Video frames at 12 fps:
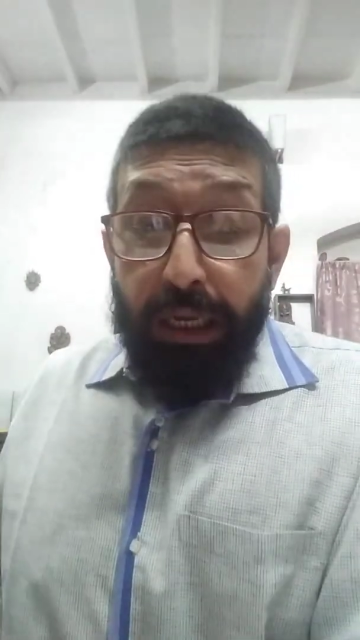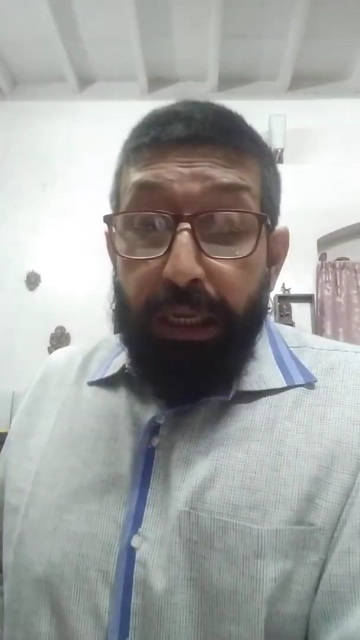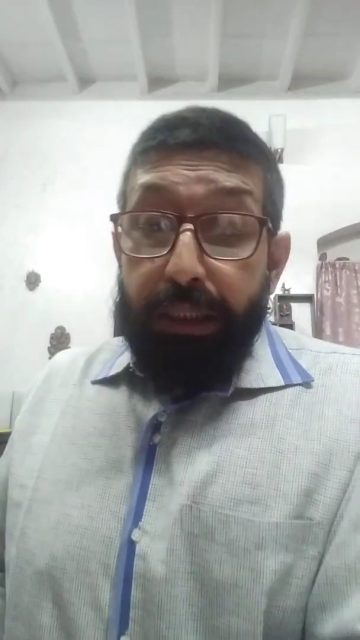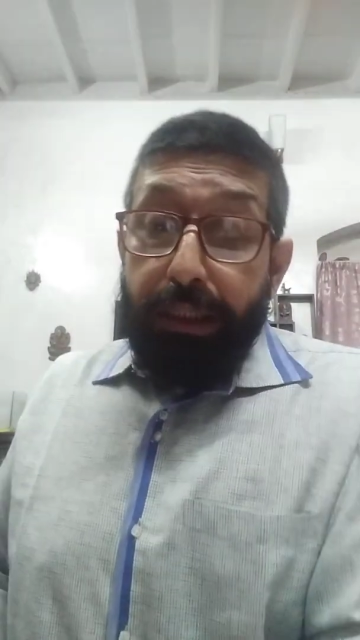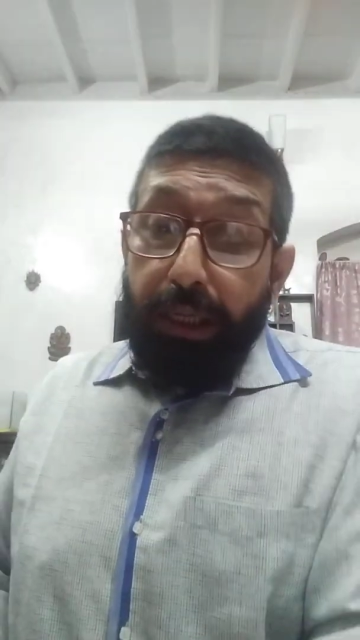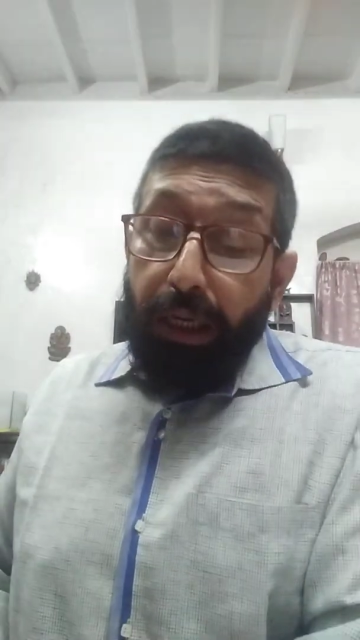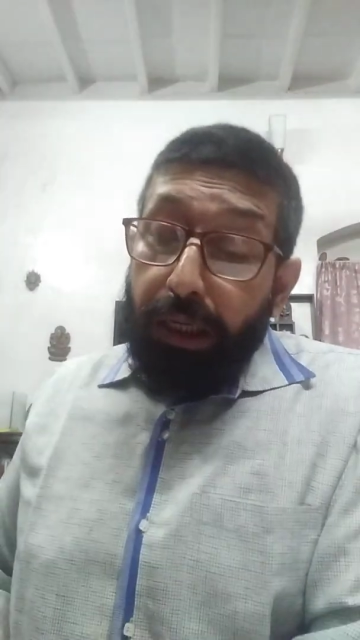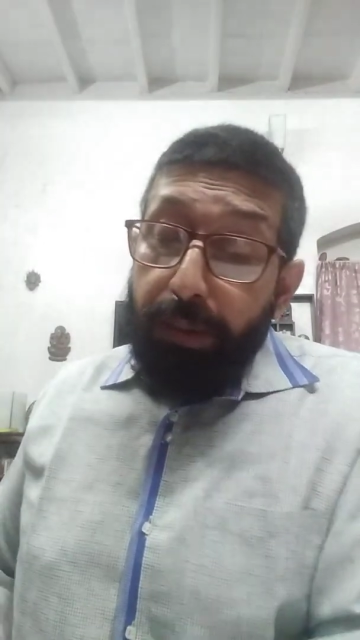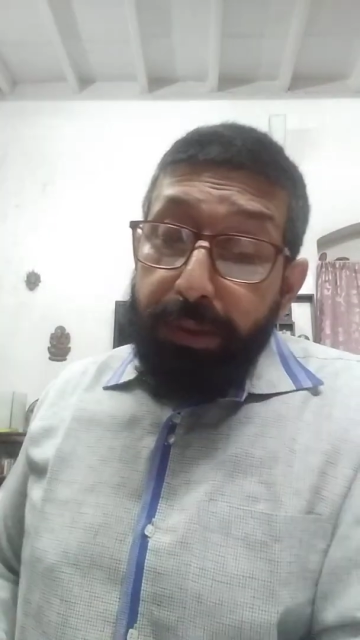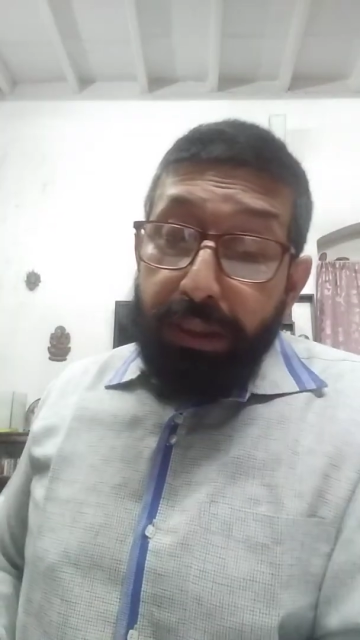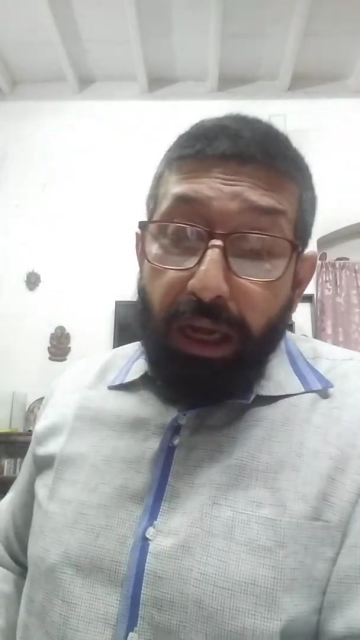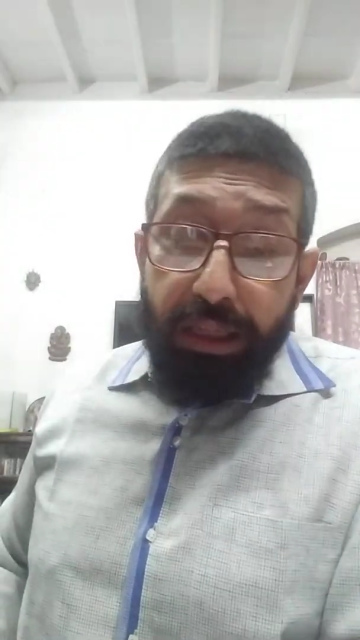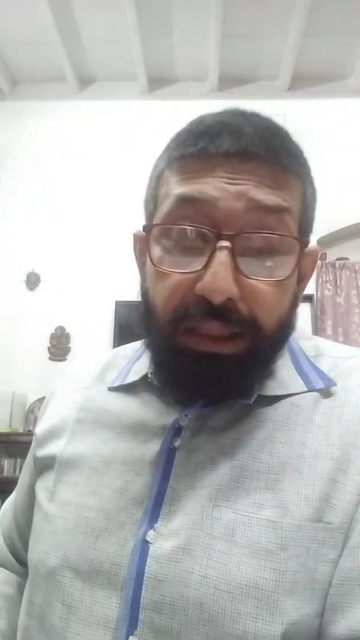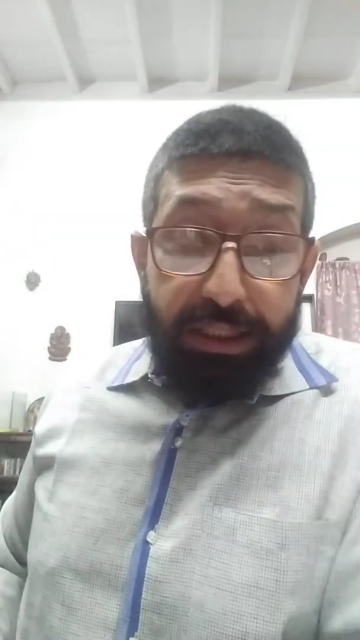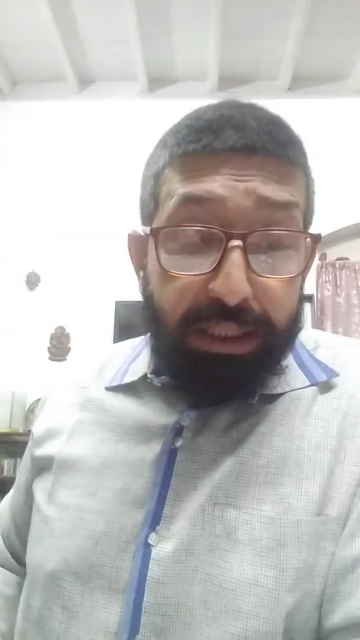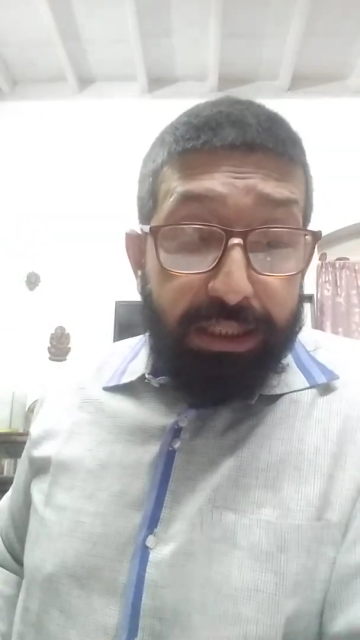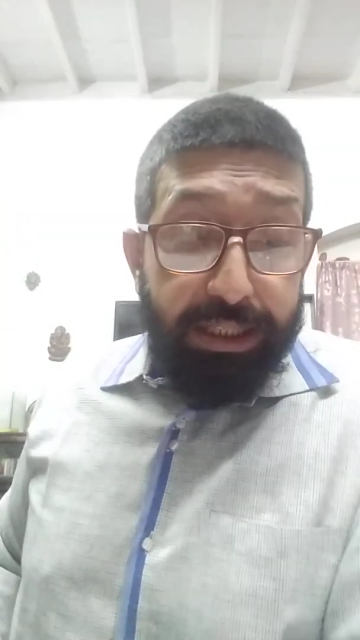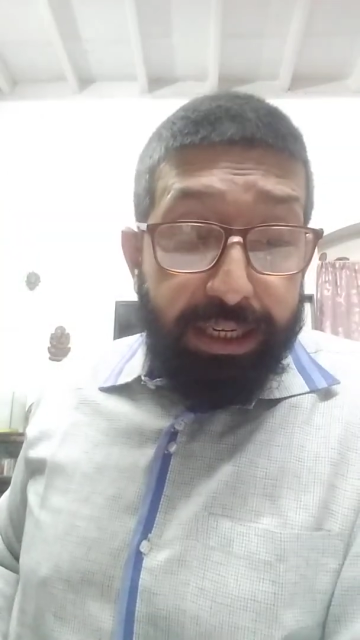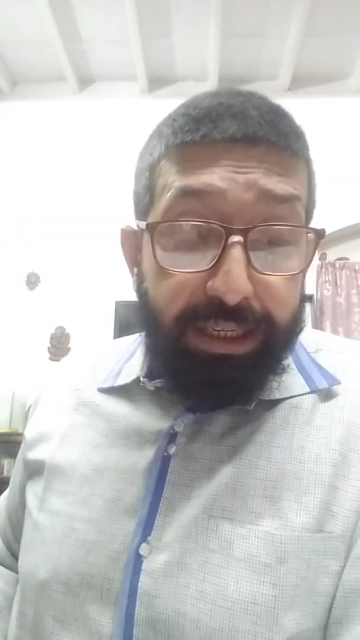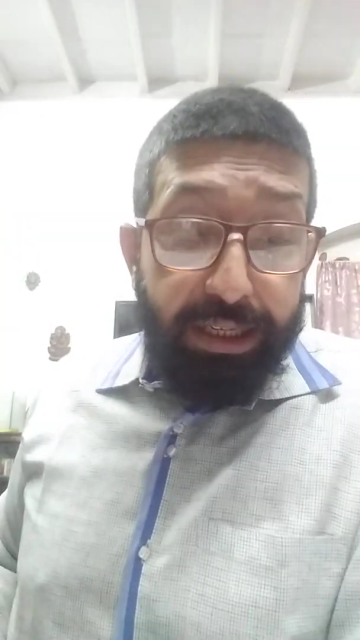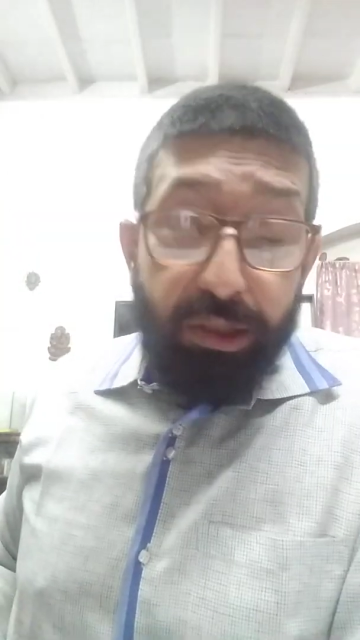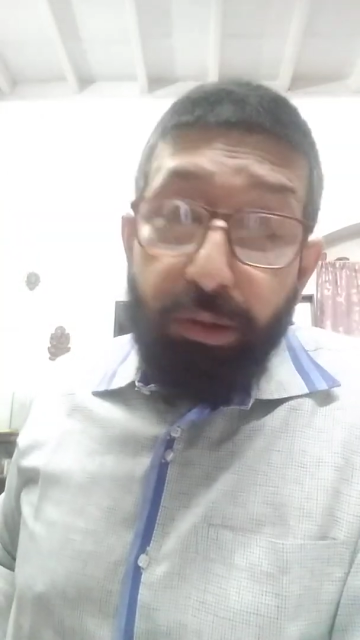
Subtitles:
Circumstances leading